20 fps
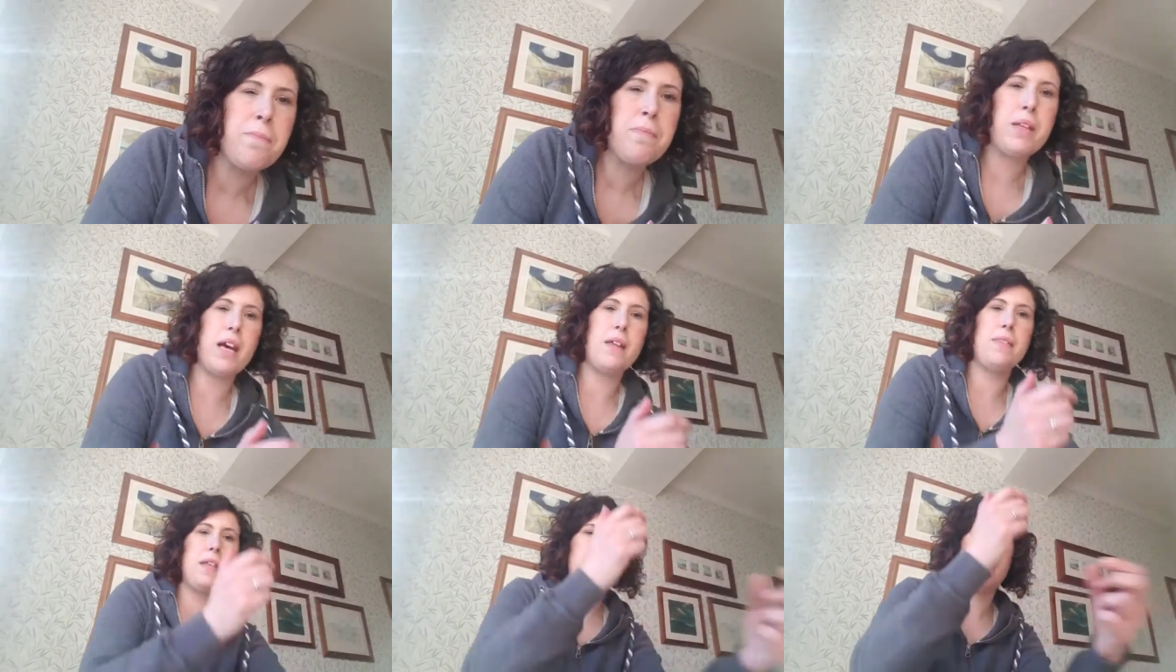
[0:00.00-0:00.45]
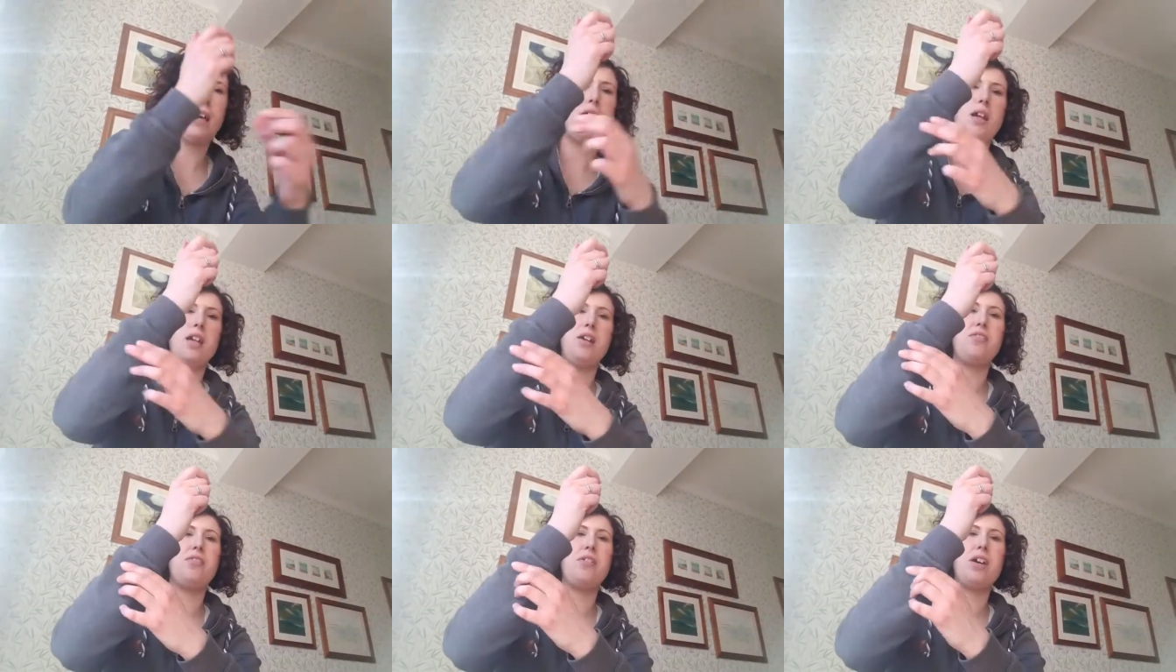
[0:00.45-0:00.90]
and they're
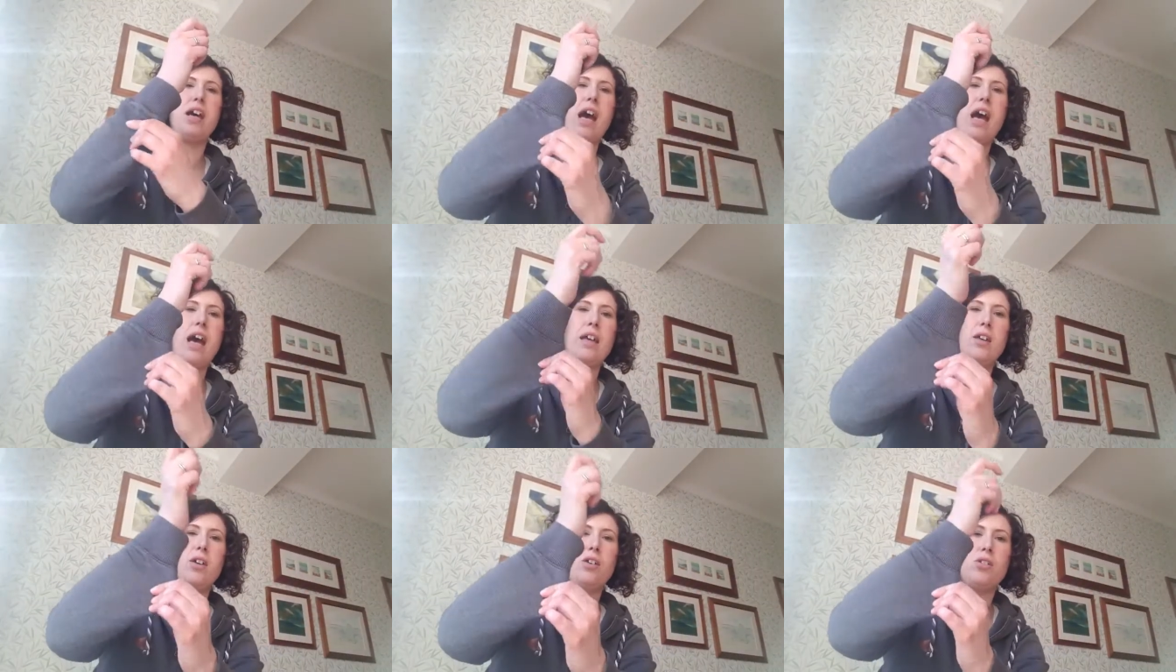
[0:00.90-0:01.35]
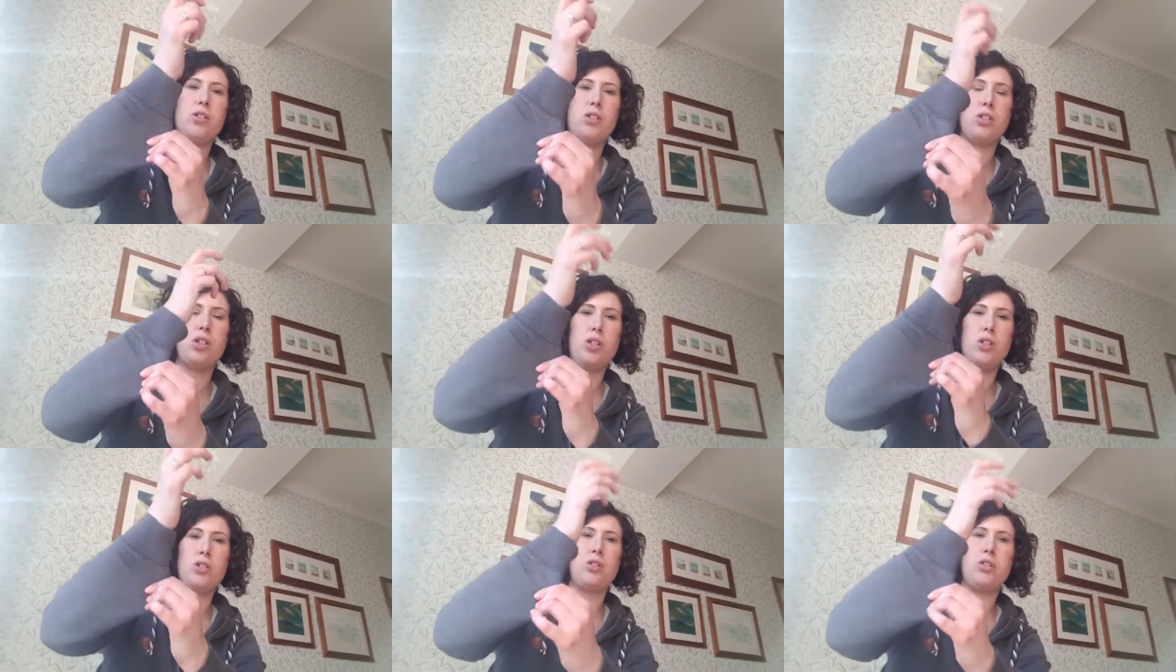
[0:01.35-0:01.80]
kind of hanging on
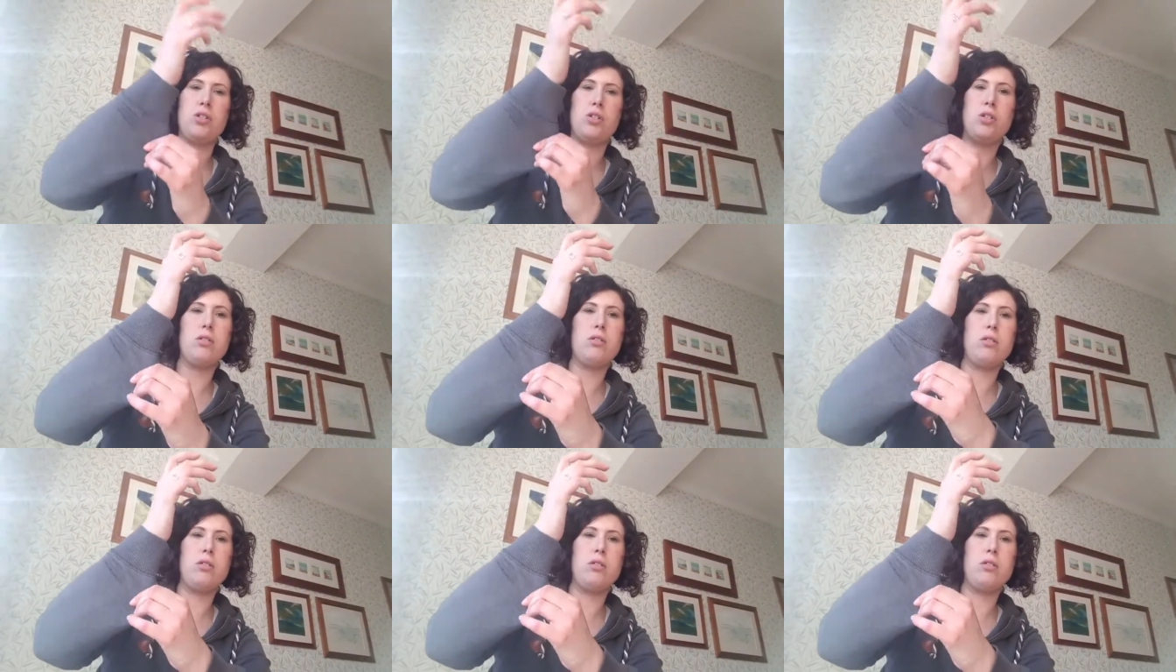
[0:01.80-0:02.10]
to your,